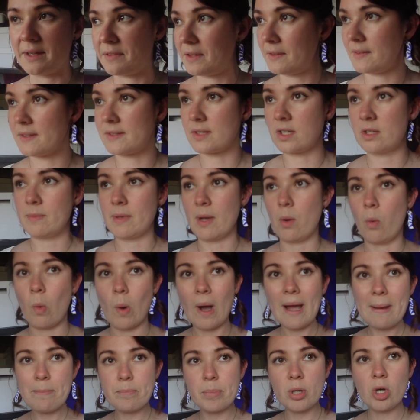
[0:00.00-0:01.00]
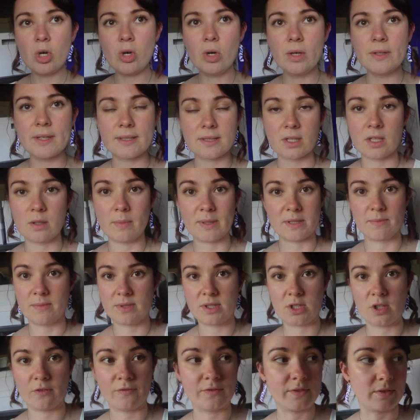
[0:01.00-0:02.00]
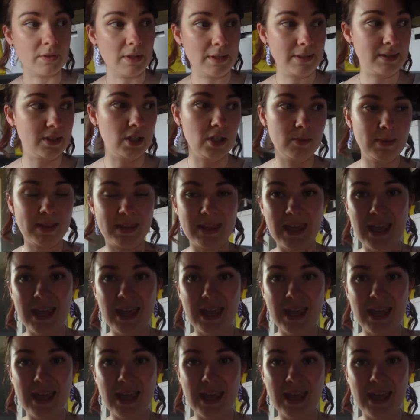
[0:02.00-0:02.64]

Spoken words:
I think there's going to be a whiteboard, there's going to be some stuff, there's going to be